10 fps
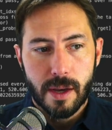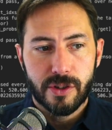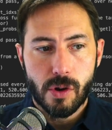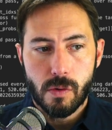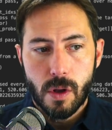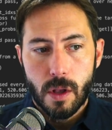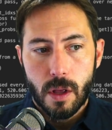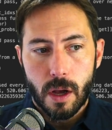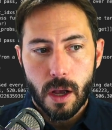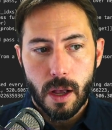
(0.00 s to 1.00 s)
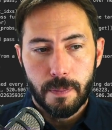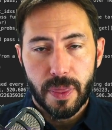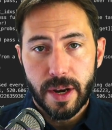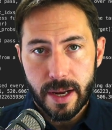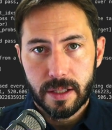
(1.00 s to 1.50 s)
So um,
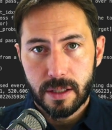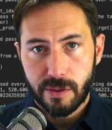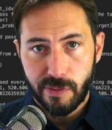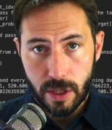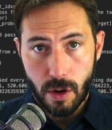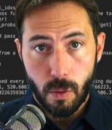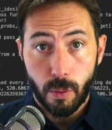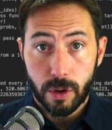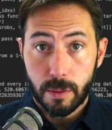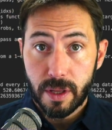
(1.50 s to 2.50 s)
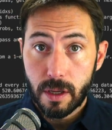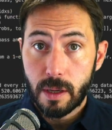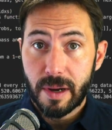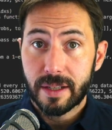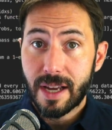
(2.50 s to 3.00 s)
the next video, what we're going to be
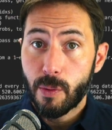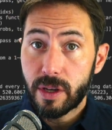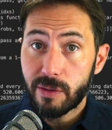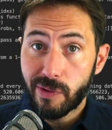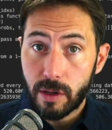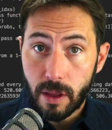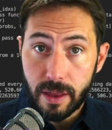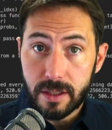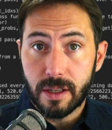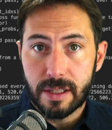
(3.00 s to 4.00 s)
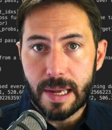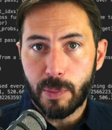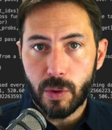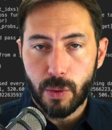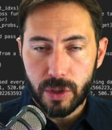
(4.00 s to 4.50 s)
thinking about is how we convert this
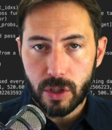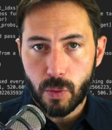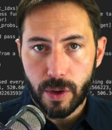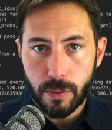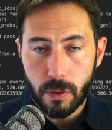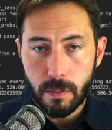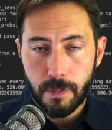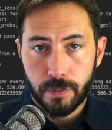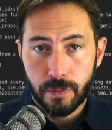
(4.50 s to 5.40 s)
example that we just went through